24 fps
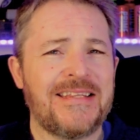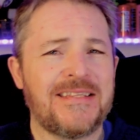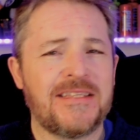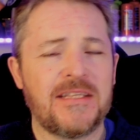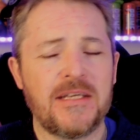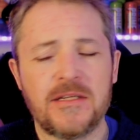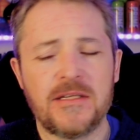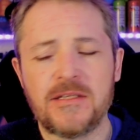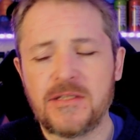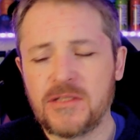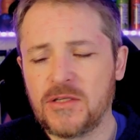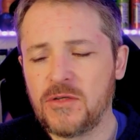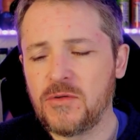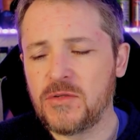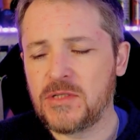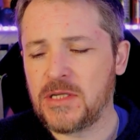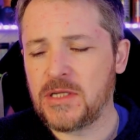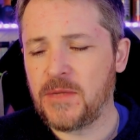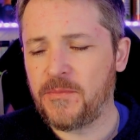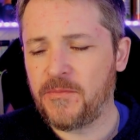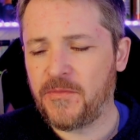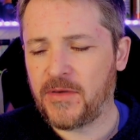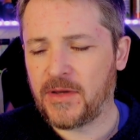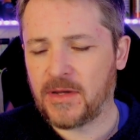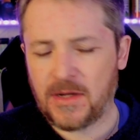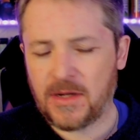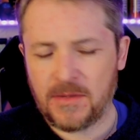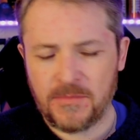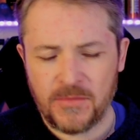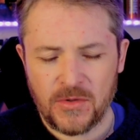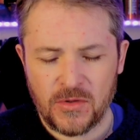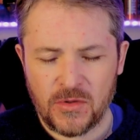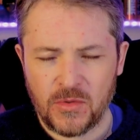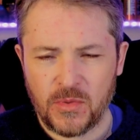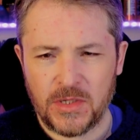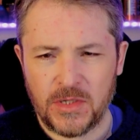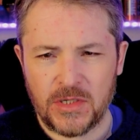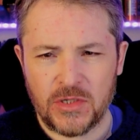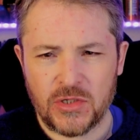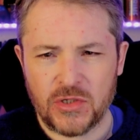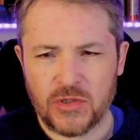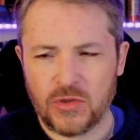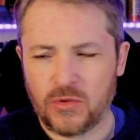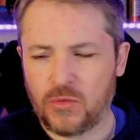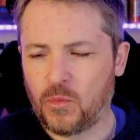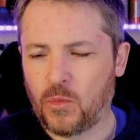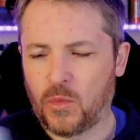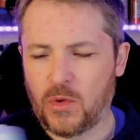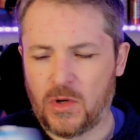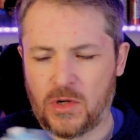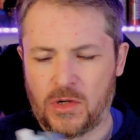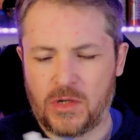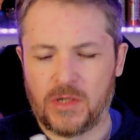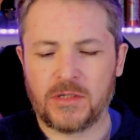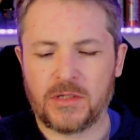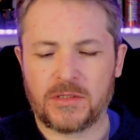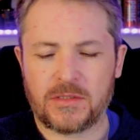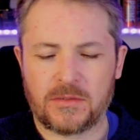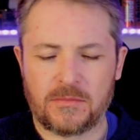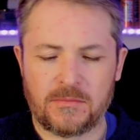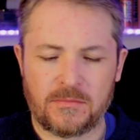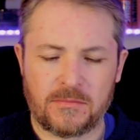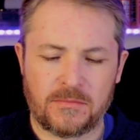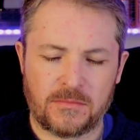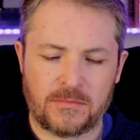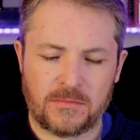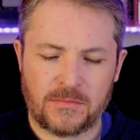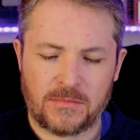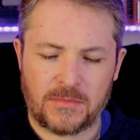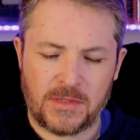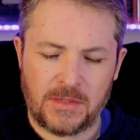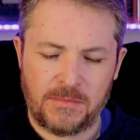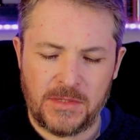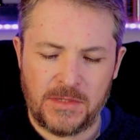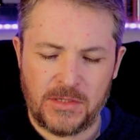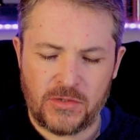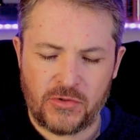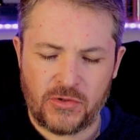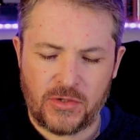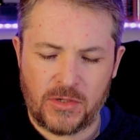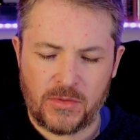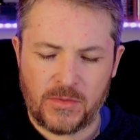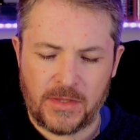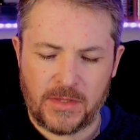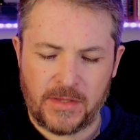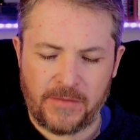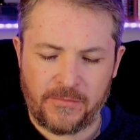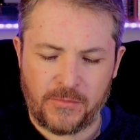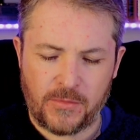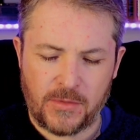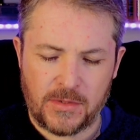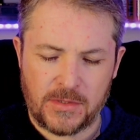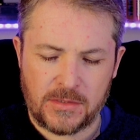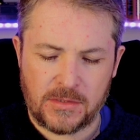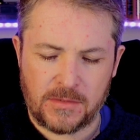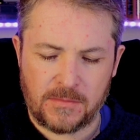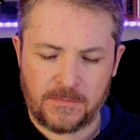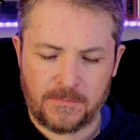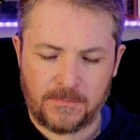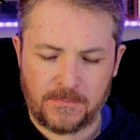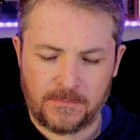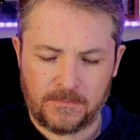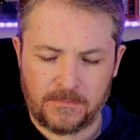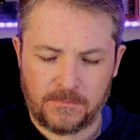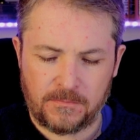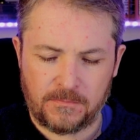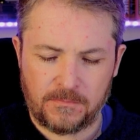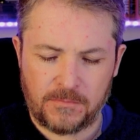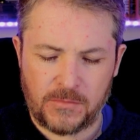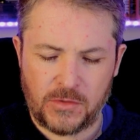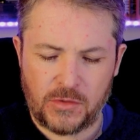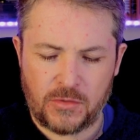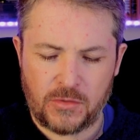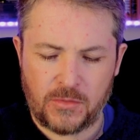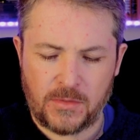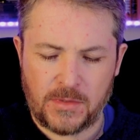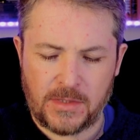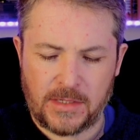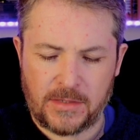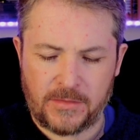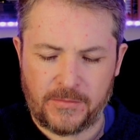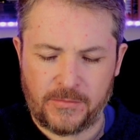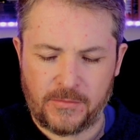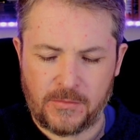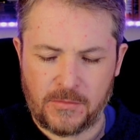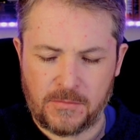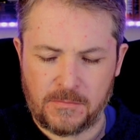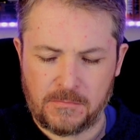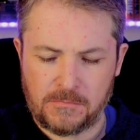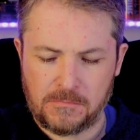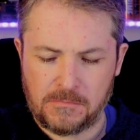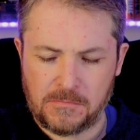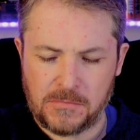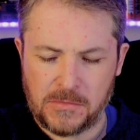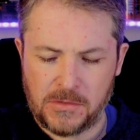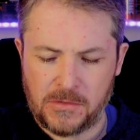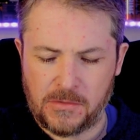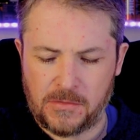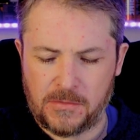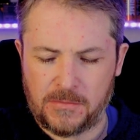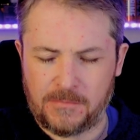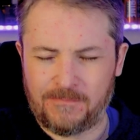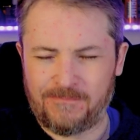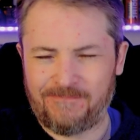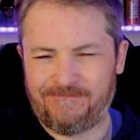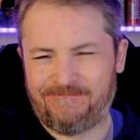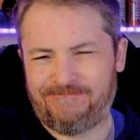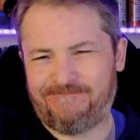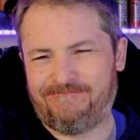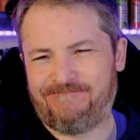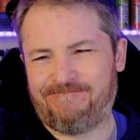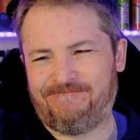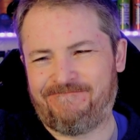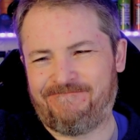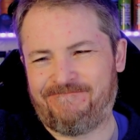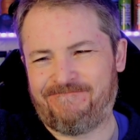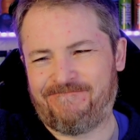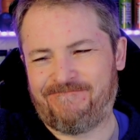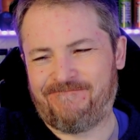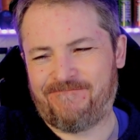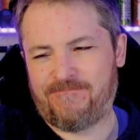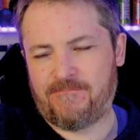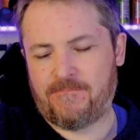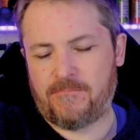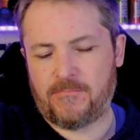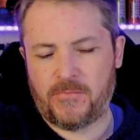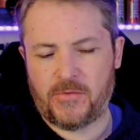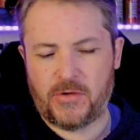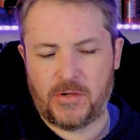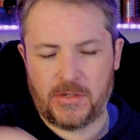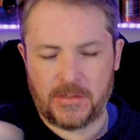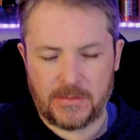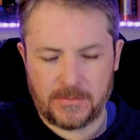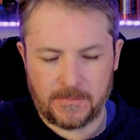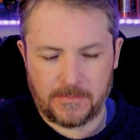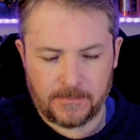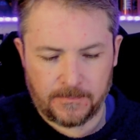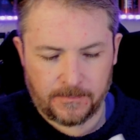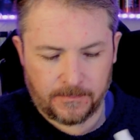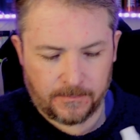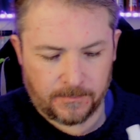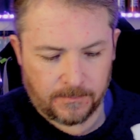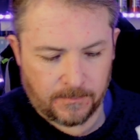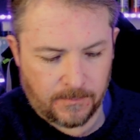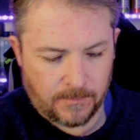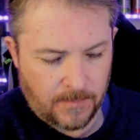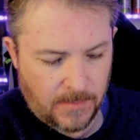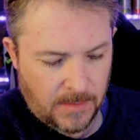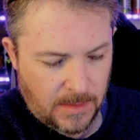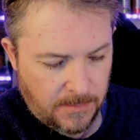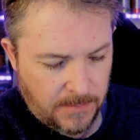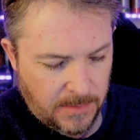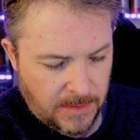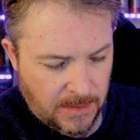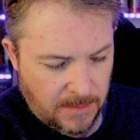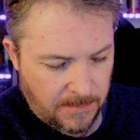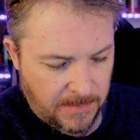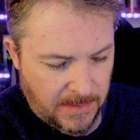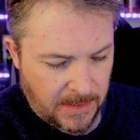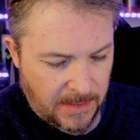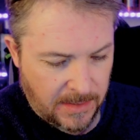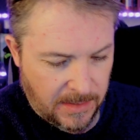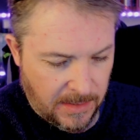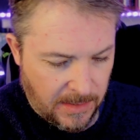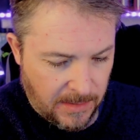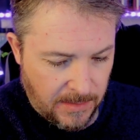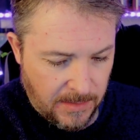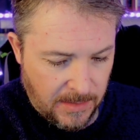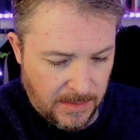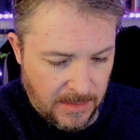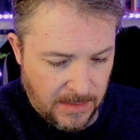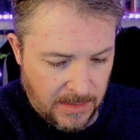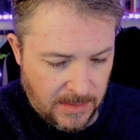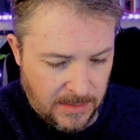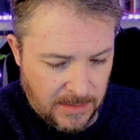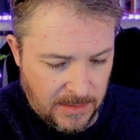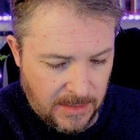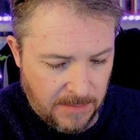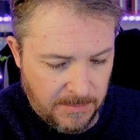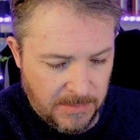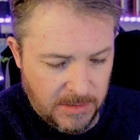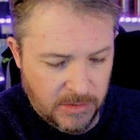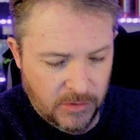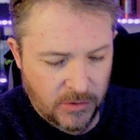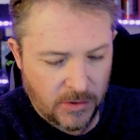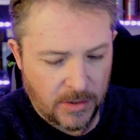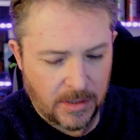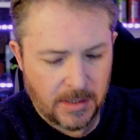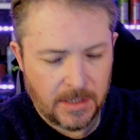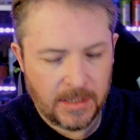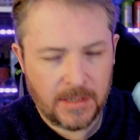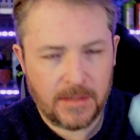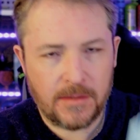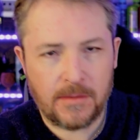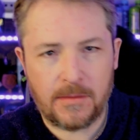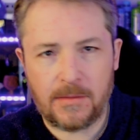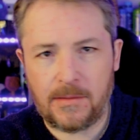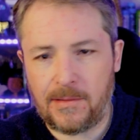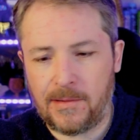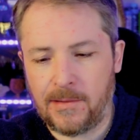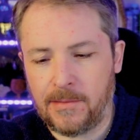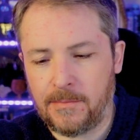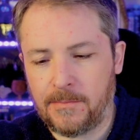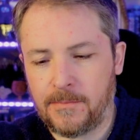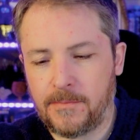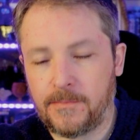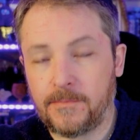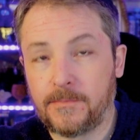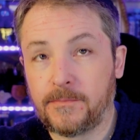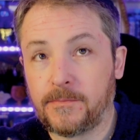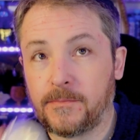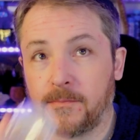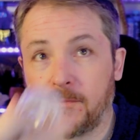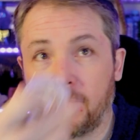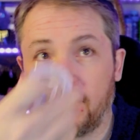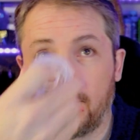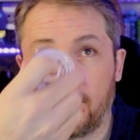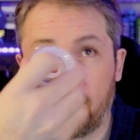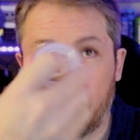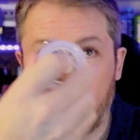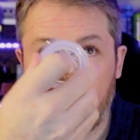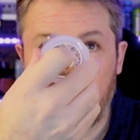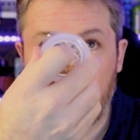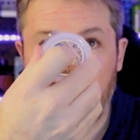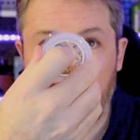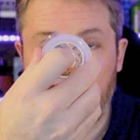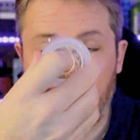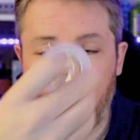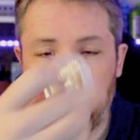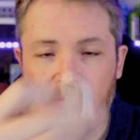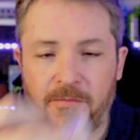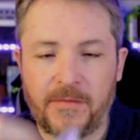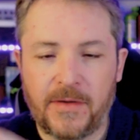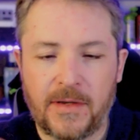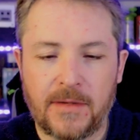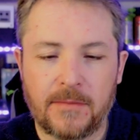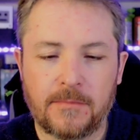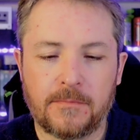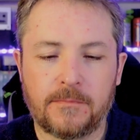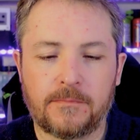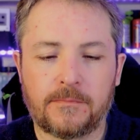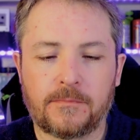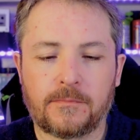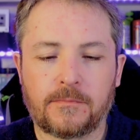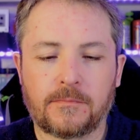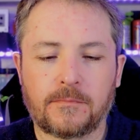It does do something. I'm not quite sure what. Let me try one of the other ones. That's cool. Right. Put that back there. Let me try coffee.